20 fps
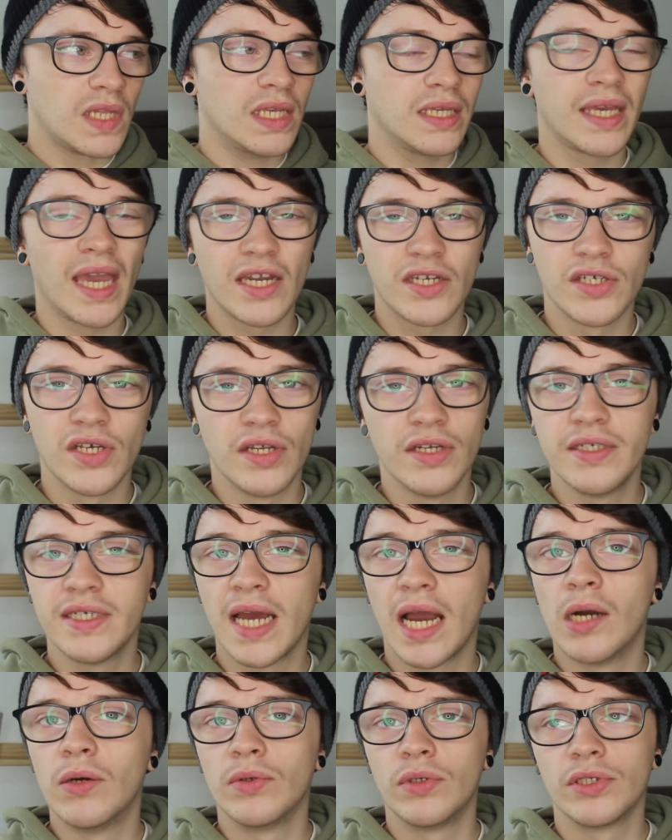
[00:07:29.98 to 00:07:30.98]
get turned
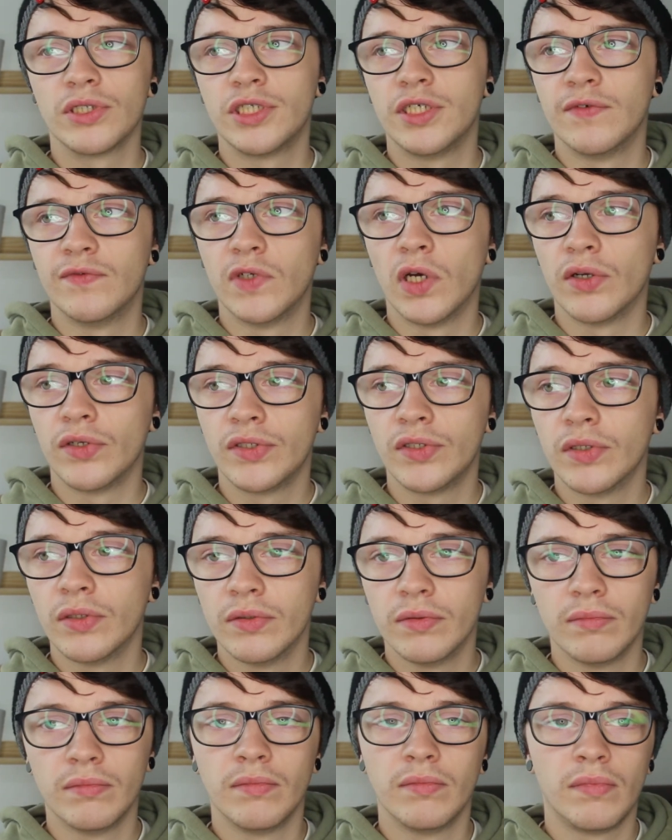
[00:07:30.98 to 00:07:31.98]
down because you've not
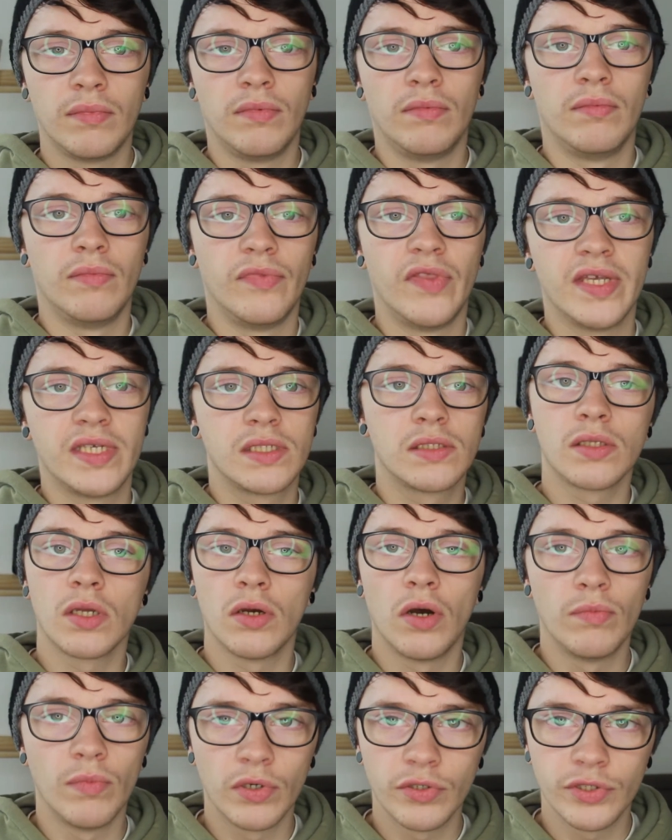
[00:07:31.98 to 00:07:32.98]
done this sort
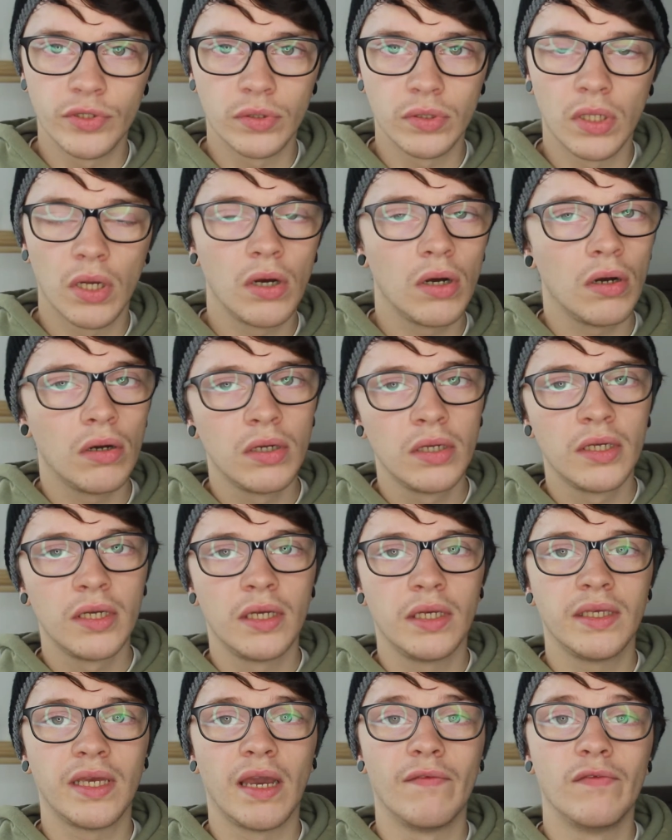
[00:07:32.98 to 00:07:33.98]
of module, or
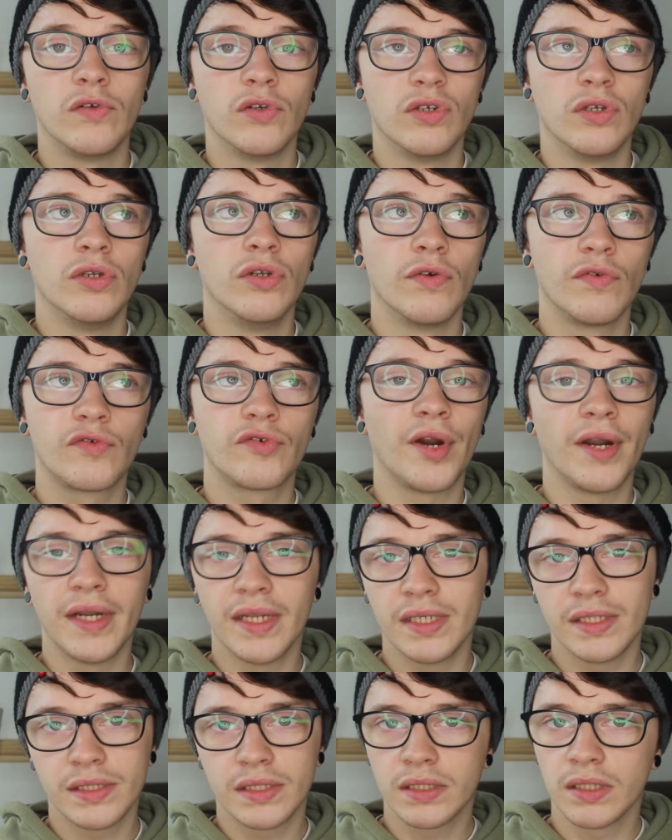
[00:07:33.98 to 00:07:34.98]
you haven't done enough
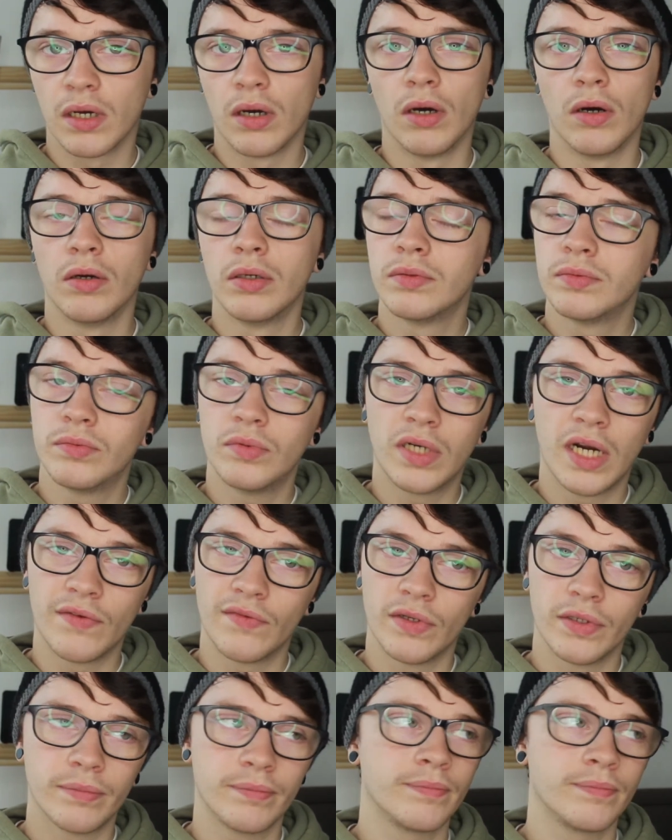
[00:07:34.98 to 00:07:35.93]
credits, or whatever.